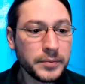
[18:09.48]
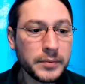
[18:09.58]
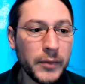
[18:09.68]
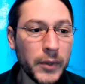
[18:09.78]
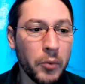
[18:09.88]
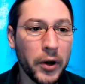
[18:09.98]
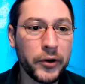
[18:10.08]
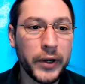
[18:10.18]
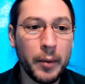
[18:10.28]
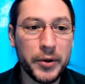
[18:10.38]

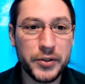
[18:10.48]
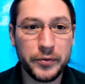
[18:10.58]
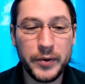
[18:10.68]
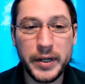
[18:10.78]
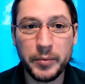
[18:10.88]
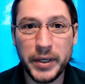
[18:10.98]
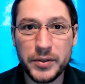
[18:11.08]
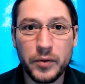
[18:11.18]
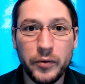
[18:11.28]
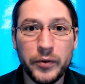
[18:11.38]
monitoring how much you're feeding, because
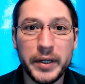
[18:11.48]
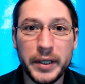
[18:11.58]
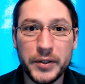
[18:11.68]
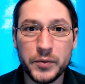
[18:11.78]
overfeeding is